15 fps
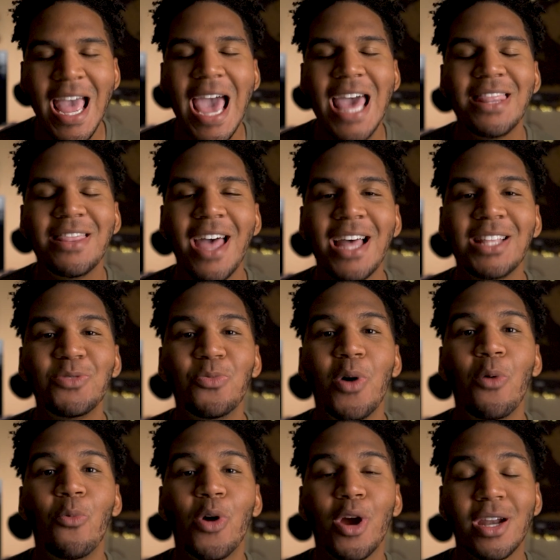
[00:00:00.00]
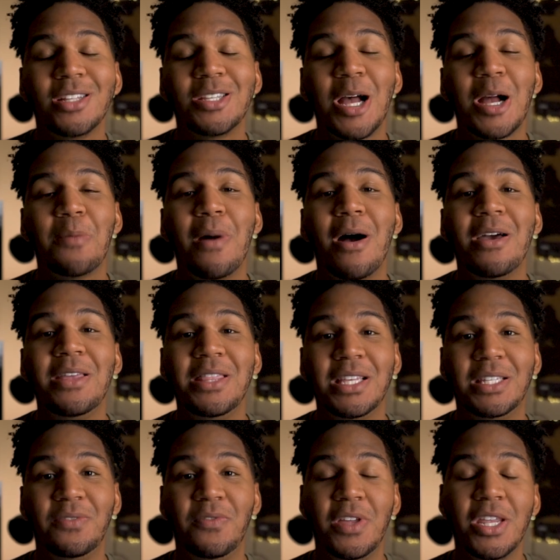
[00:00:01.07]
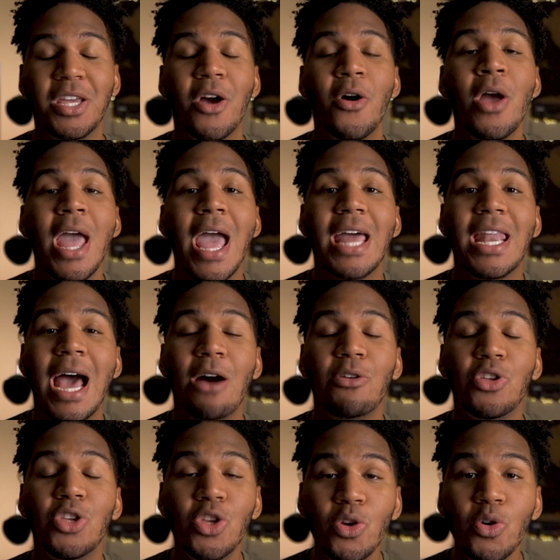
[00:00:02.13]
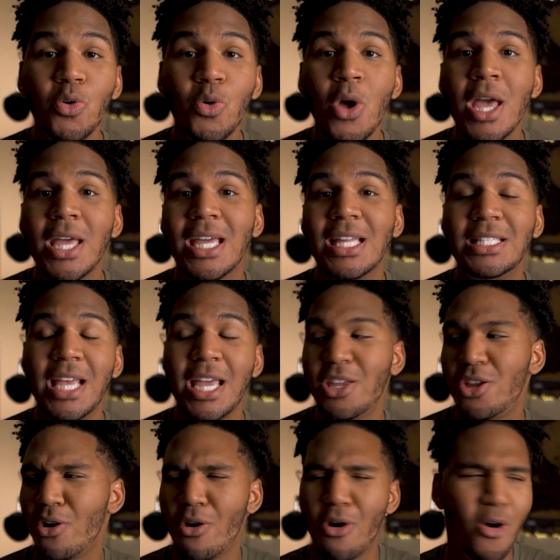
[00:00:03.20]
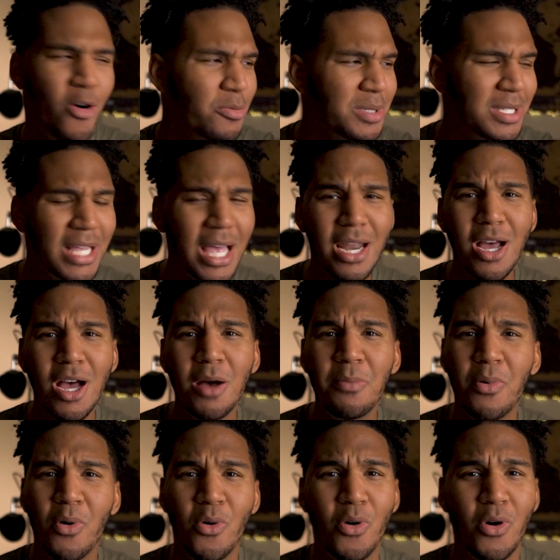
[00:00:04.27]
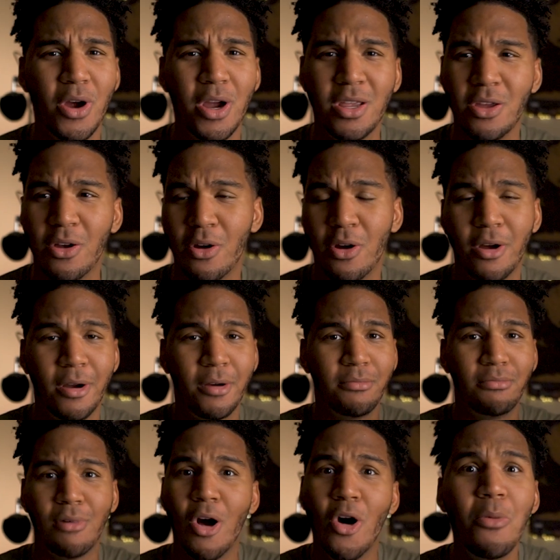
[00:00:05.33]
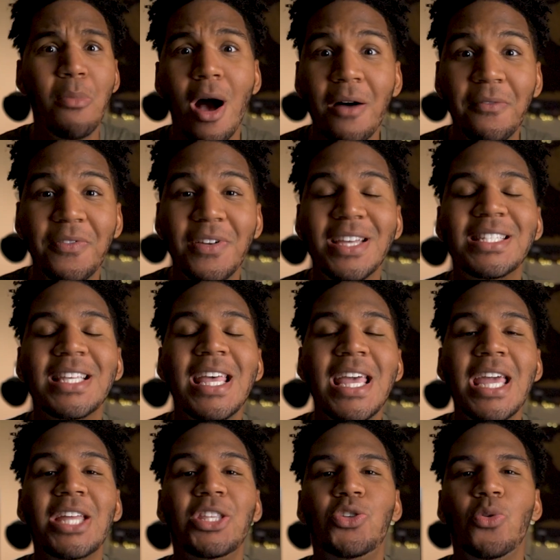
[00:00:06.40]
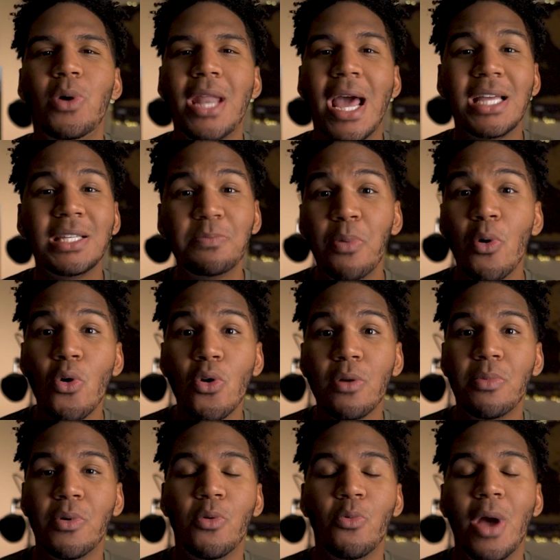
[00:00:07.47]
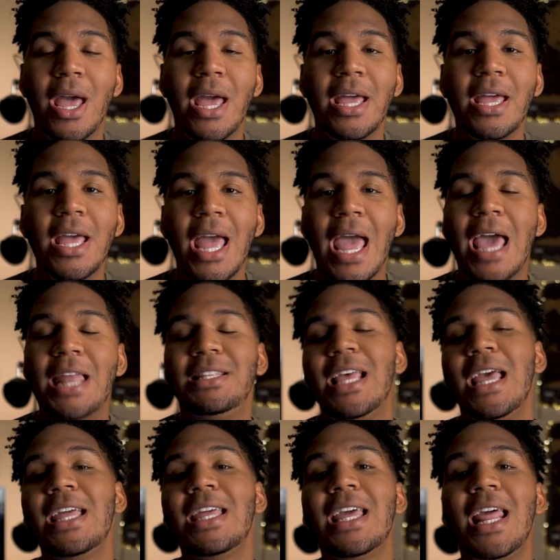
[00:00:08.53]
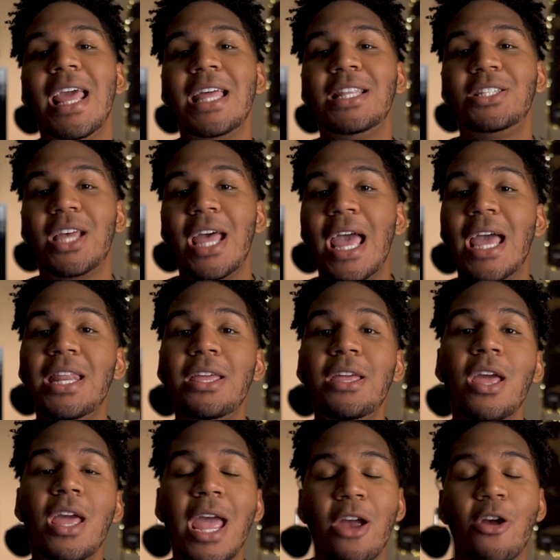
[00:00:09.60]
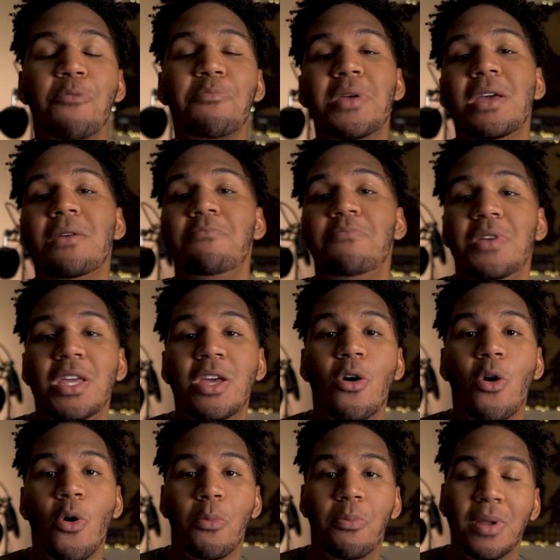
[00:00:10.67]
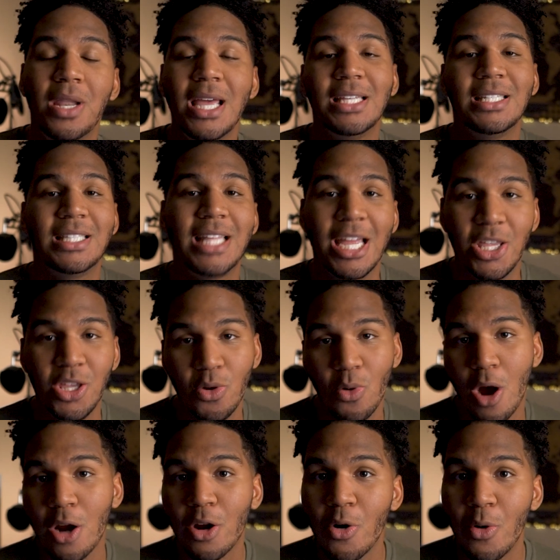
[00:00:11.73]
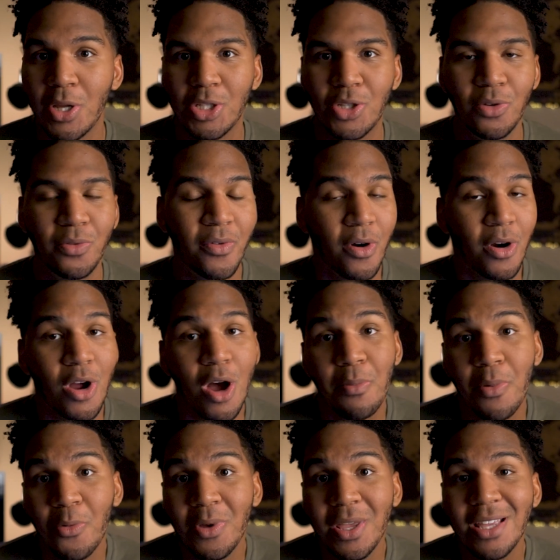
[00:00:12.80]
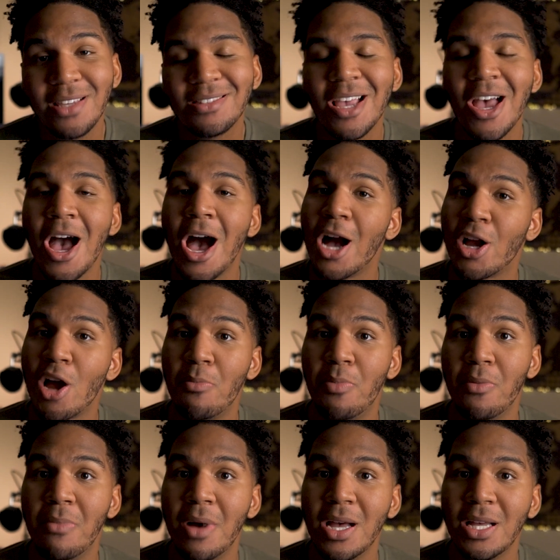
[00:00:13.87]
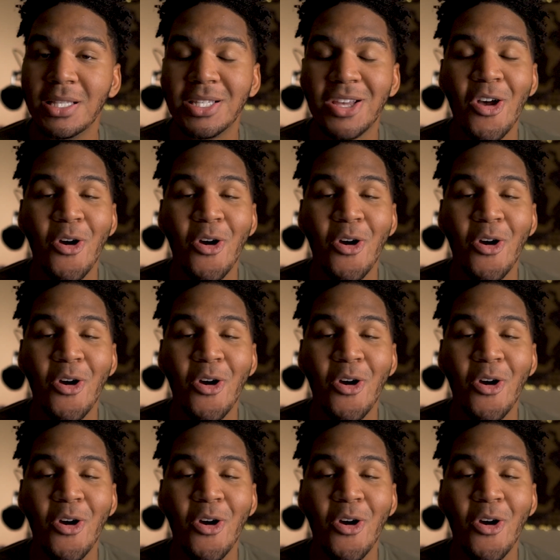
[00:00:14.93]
And that's what we're going to talk about in this video, and how you can take your home setup or your home office into a nice portable way and take it into any Airbnb or place that you are going to for a couple weeks, a couple months,